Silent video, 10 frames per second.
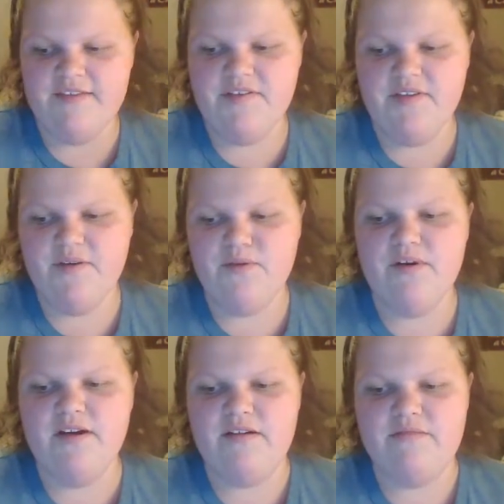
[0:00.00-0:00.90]
So,
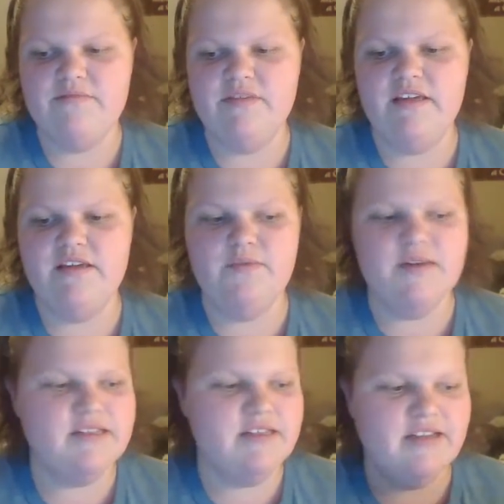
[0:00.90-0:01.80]
it
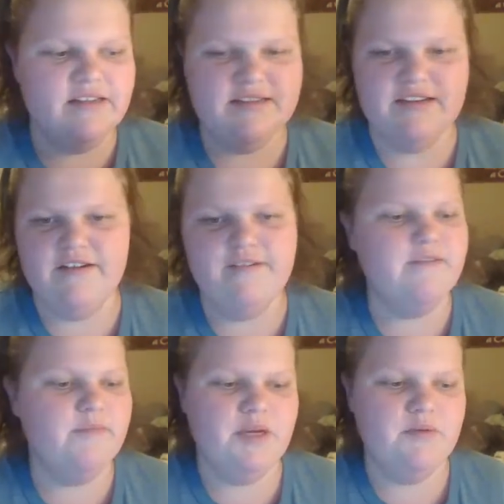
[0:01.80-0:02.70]
wasn't a stunner
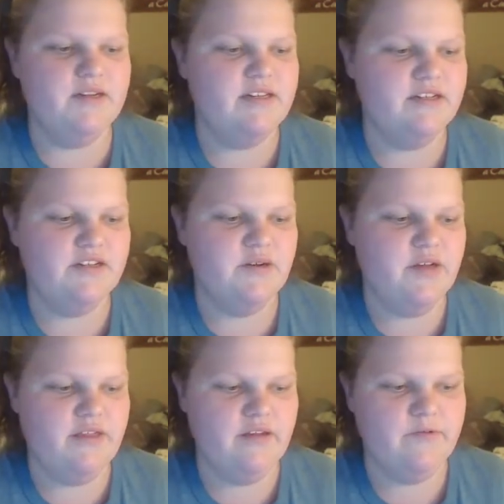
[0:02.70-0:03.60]
for me, what didn't do
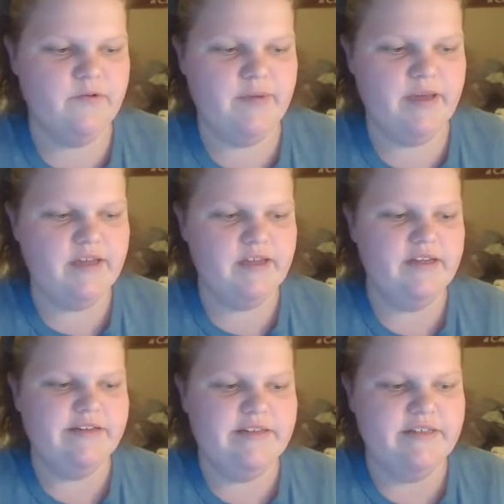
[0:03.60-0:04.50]
anything for me.
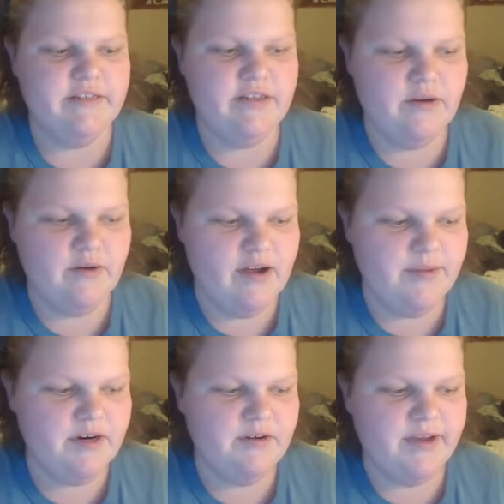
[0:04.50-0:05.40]
So, I'm
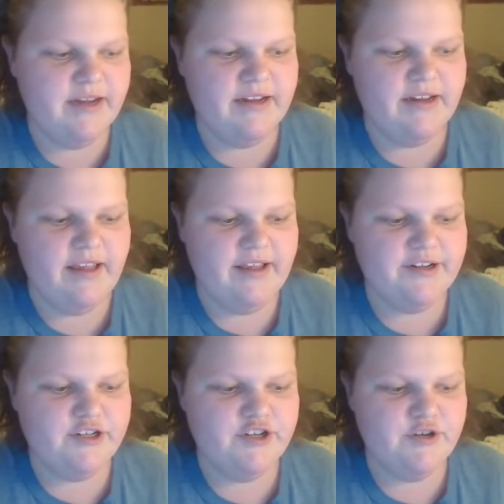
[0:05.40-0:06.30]
going to rate it a
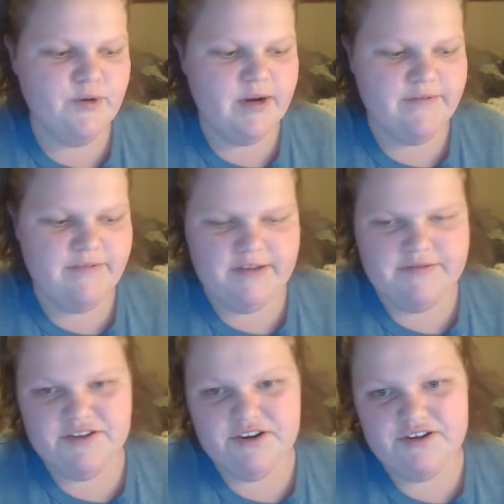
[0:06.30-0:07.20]
2 out of 5
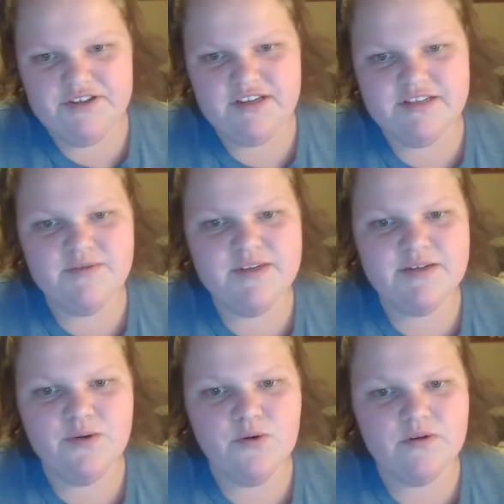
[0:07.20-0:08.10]
stars, because it
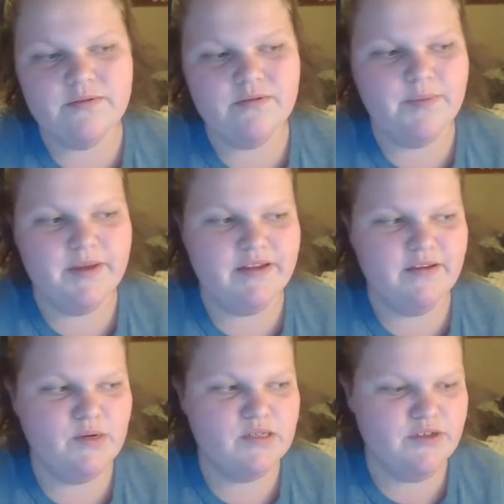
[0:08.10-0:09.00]
wasn't horrible, but
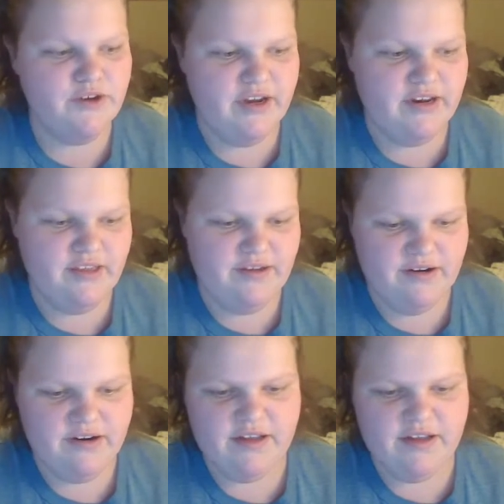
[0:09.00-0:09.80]
it wasn't great either.